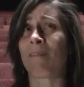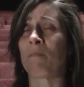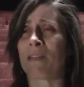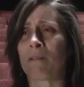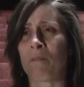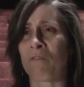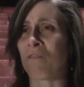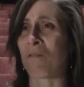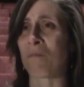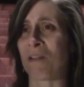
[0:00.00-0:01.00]
it mean to
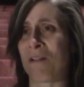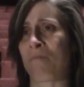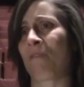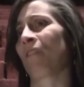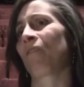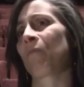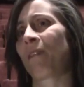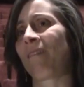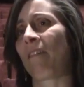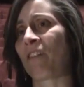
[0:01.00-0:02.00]
perform an opera from
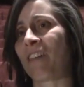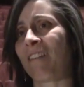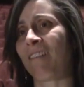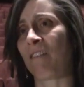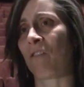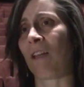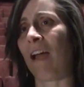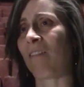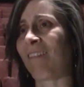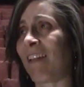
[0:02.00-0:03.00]
the 17th century?
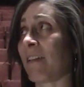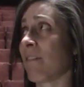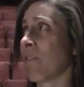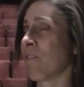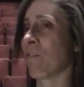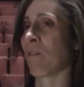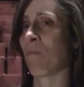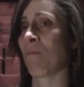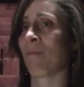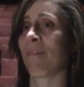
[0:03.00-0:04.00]
How is that different
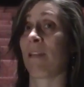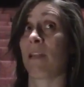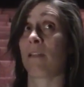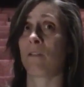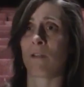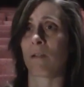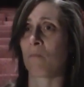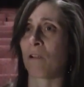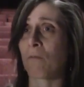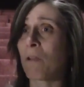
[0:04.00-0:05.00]
from, say, doing a
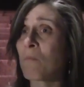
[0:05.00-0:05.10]
Broadway